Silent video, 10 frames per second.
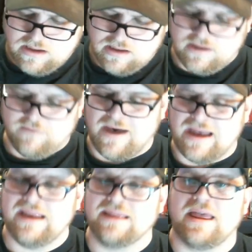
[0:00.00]

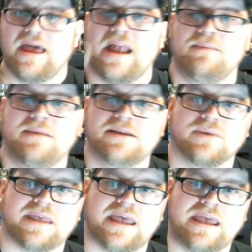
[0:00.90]
Divided the Enemies
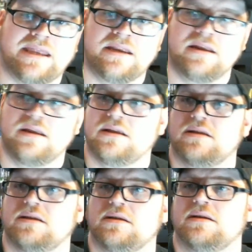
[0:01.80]
Within
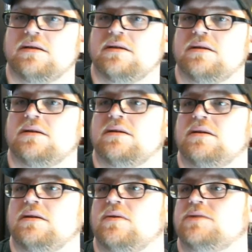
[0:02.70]

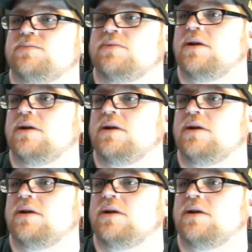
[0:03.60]
was pretty